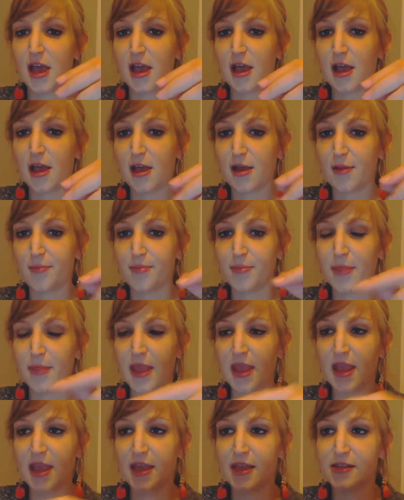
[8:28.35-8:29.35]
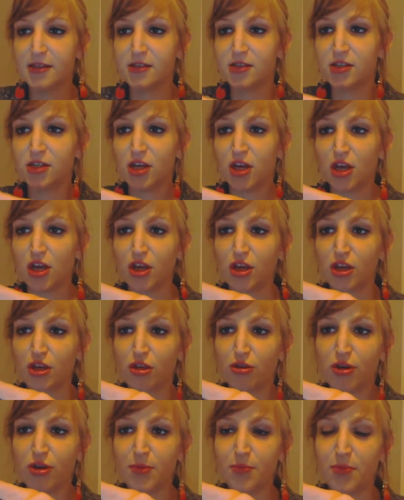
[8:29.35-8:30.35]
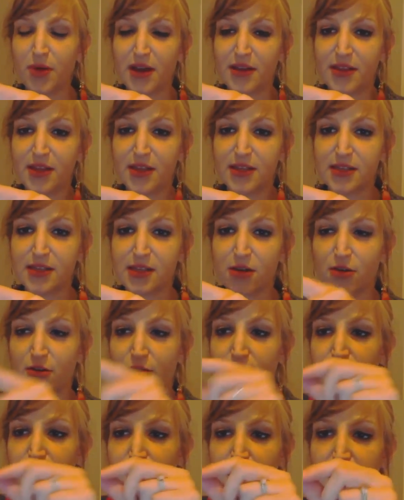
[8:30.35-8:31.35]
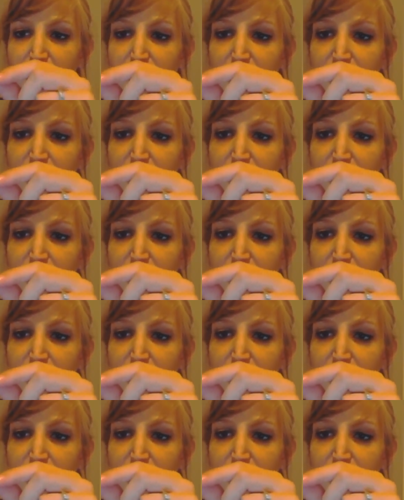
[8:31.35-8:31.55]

And you can buy these little